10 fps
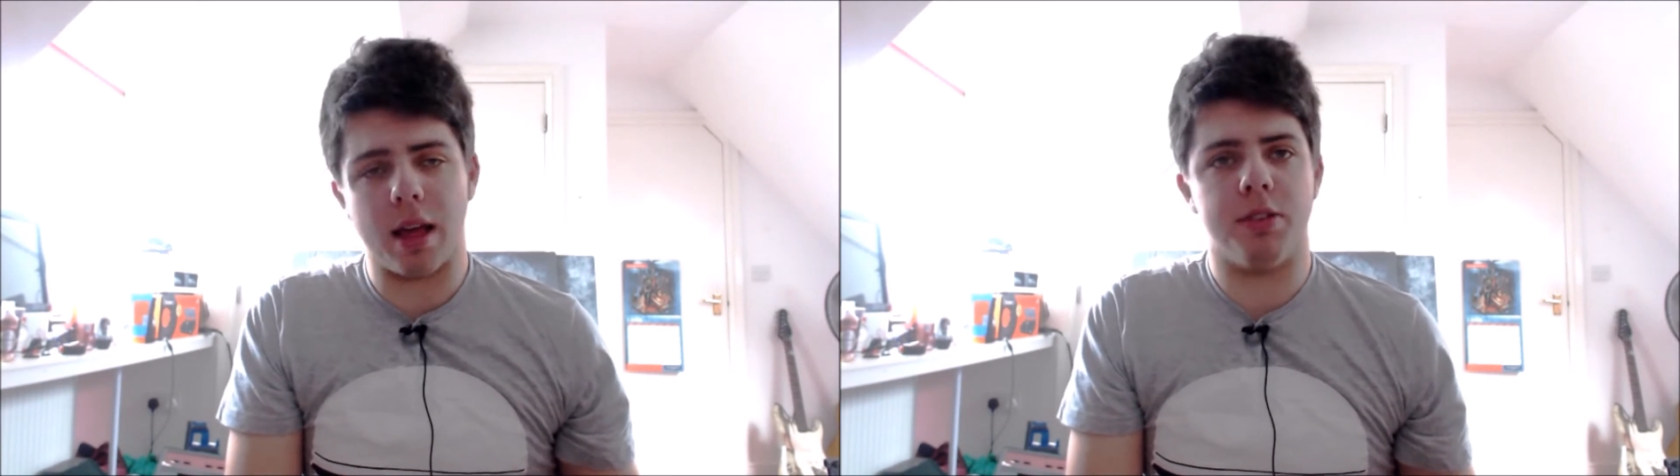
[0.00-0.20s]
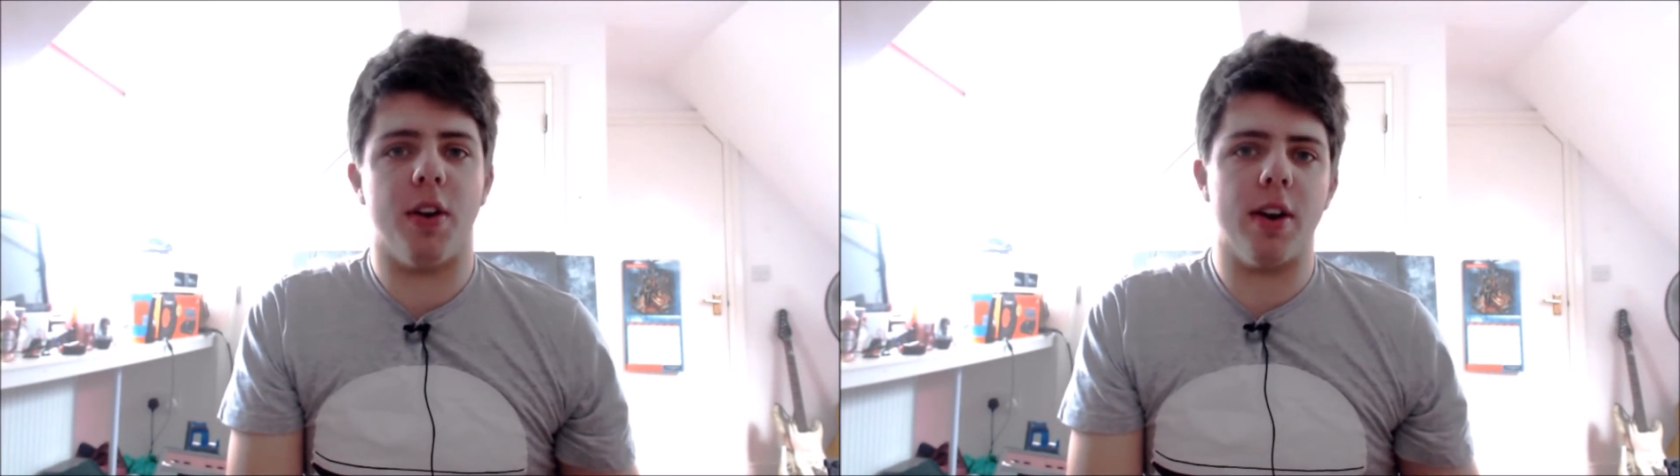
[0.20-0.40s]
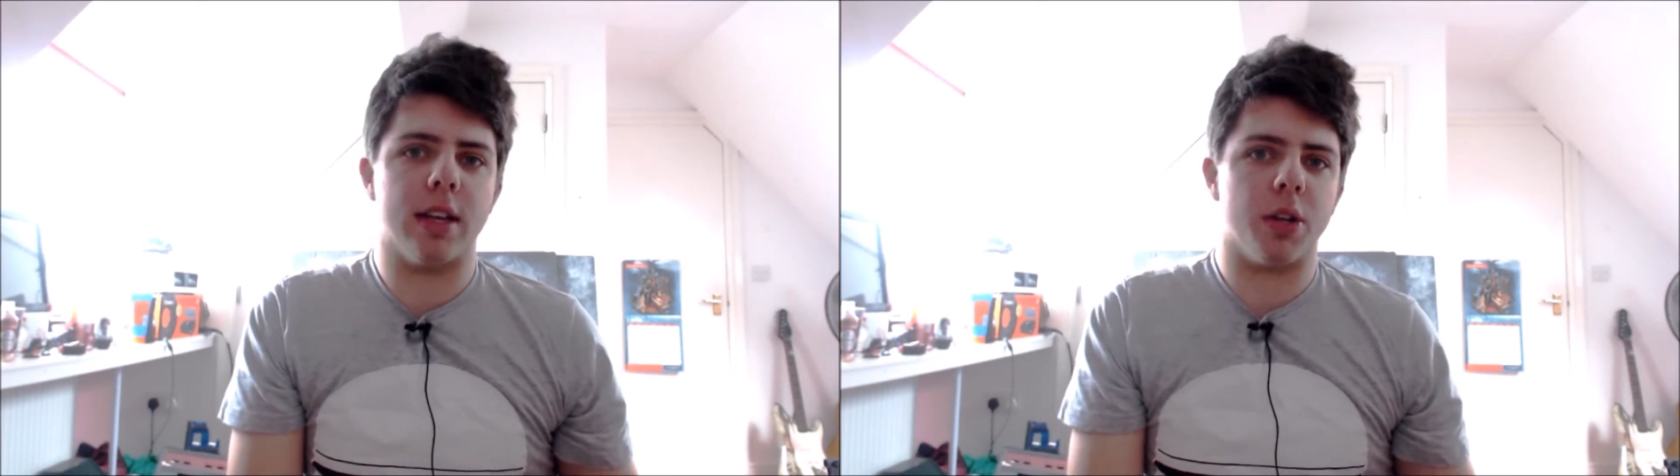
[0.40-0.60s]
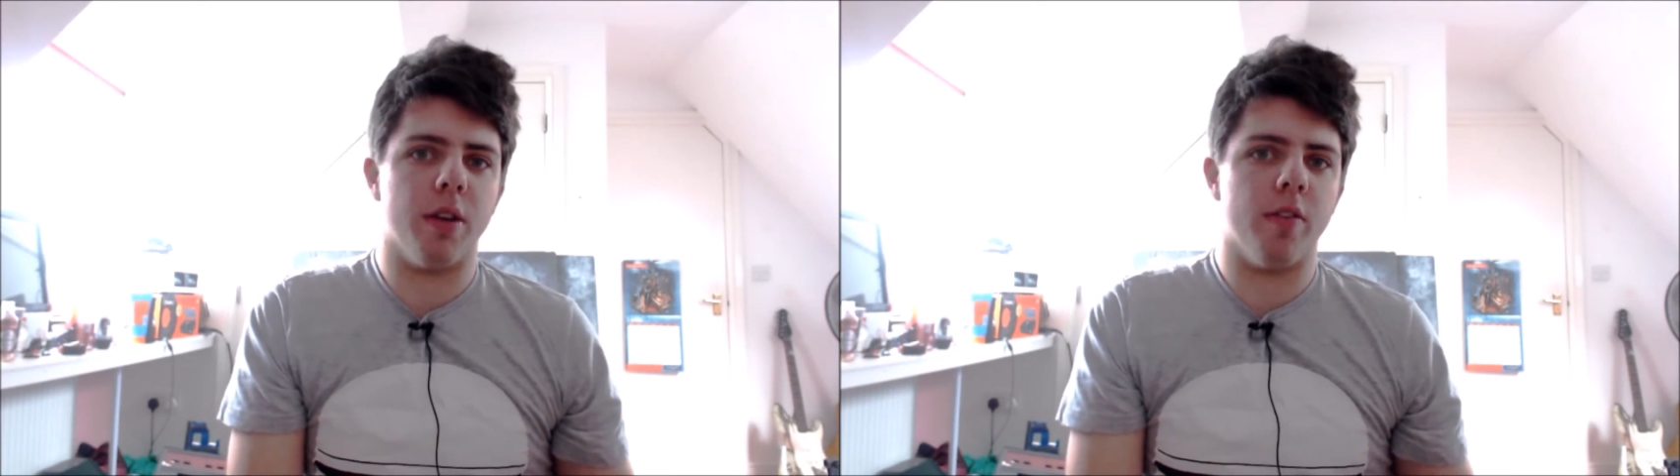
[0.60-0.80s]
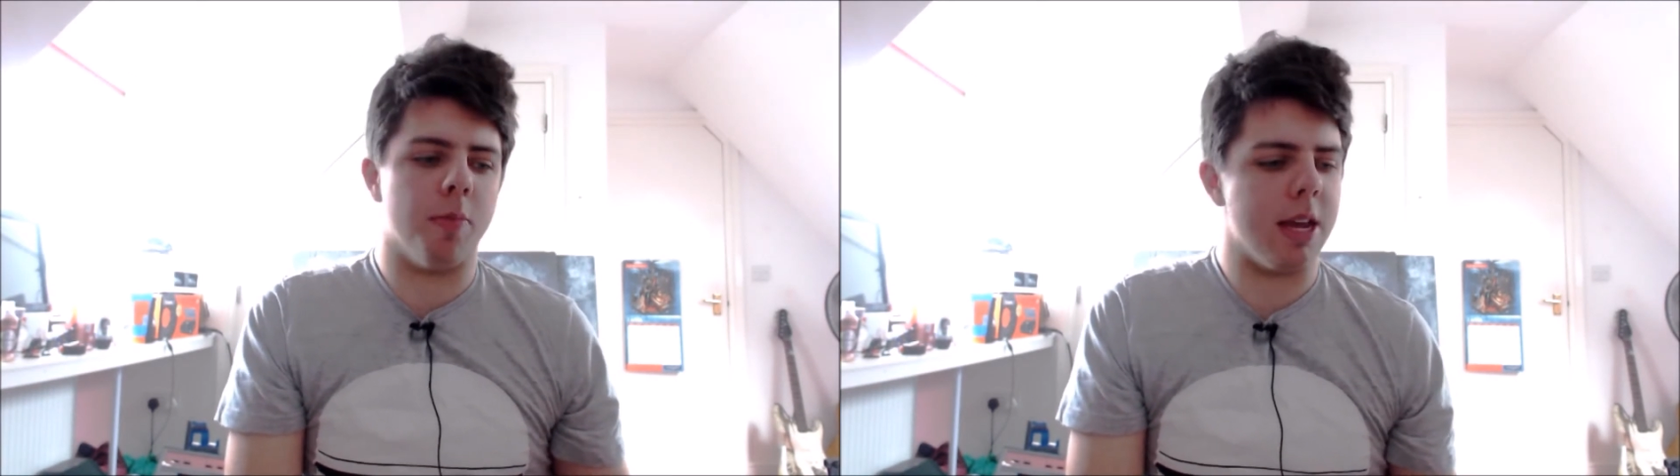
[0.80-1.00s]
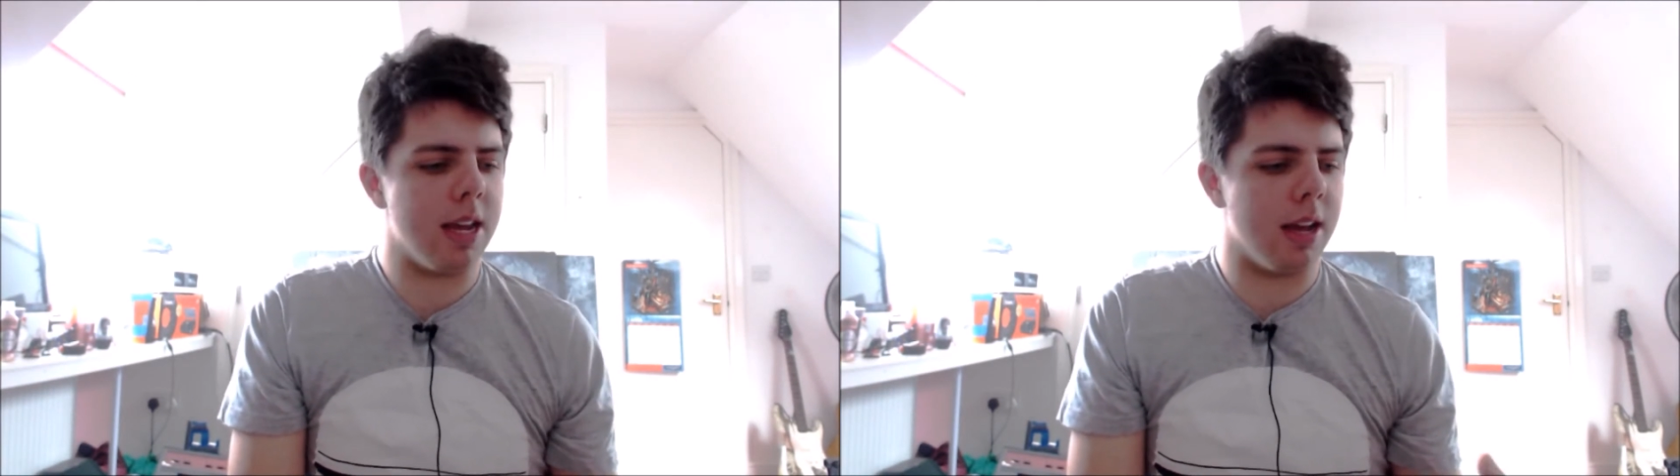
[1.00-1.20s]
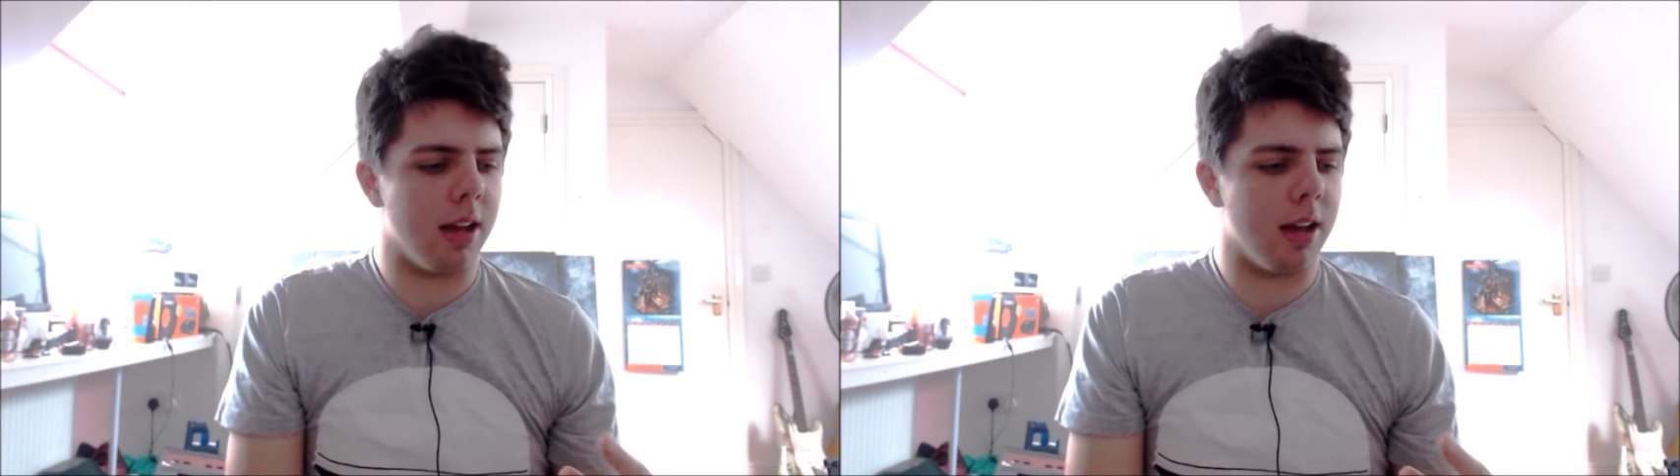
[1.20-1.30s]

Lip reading: is very exciting for me.